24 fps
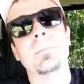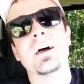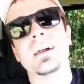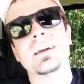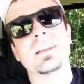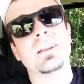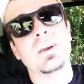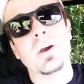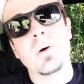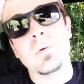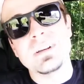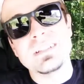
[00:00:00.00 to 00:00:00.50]
not
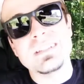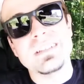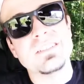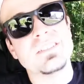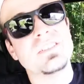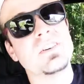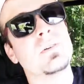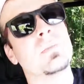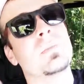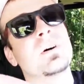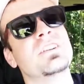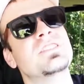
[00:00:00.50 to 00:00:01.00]
going to go into
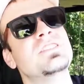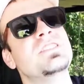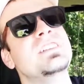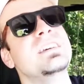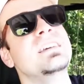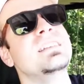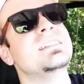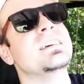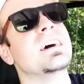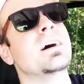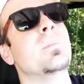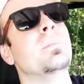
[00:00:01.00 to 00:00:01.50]
too much
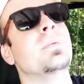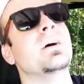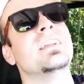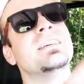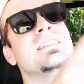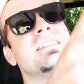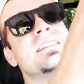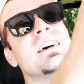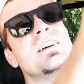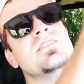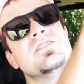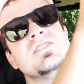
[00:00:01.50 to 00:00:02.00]
detail, but
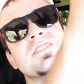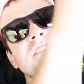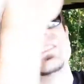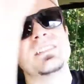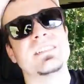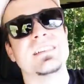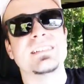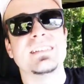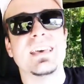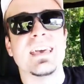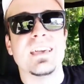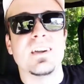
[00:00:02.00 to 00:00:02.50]
essentially
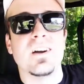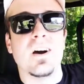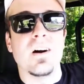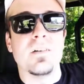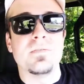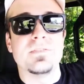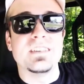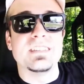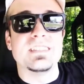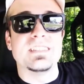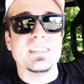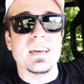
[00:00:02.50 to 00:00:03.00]
to take
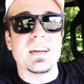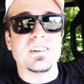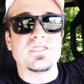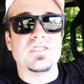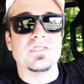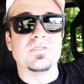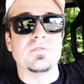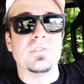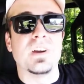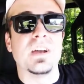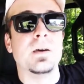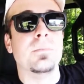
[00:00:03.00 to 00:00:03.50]
off this
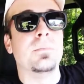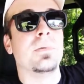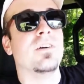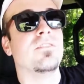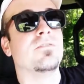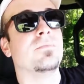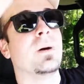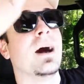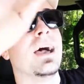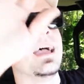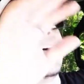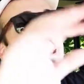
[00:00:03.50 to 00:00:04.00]
section right
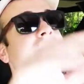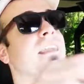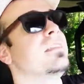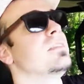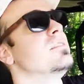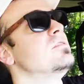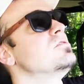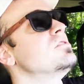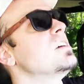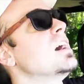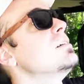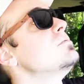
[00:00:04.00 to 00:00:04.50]
above my head in
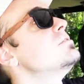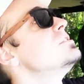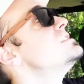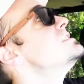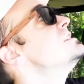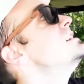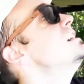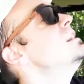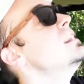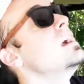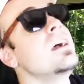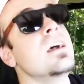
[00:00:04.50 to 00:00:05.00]
the driver's
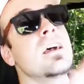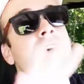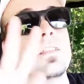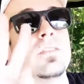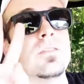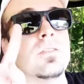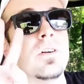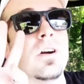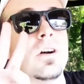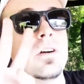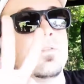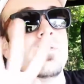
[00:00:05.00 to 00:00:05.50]
seat,
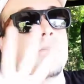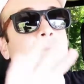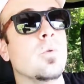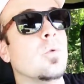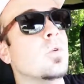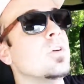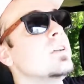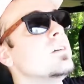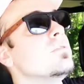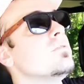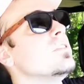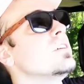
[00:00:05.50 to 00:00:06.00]
there are
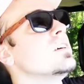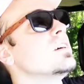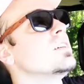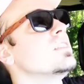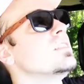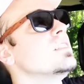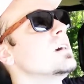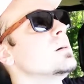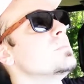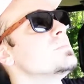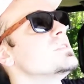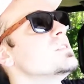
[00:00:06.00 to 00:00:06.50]
4 different
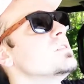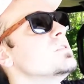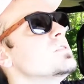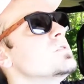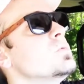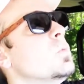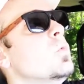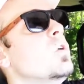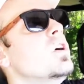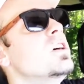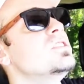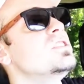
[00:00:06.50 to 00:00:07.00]
clips.
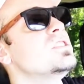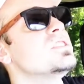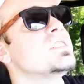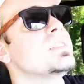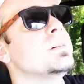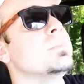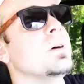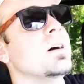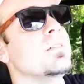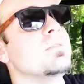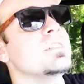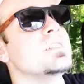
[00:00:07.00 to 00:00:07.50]
There's one just
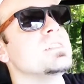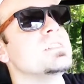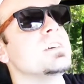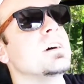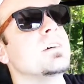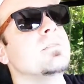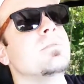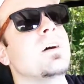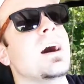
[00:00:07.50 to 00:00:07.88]
above the sun